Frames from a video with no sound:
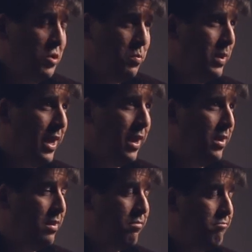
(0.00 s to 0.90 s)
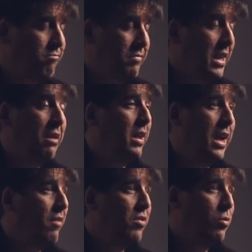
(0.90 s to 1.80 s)
speaking nearly
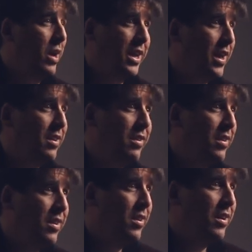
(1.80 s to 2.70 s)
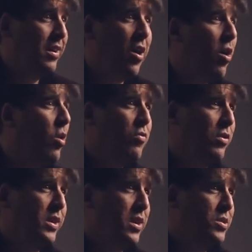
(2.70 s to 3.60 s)
every weekend, all over
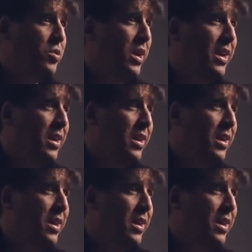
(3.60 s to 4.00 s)
the country,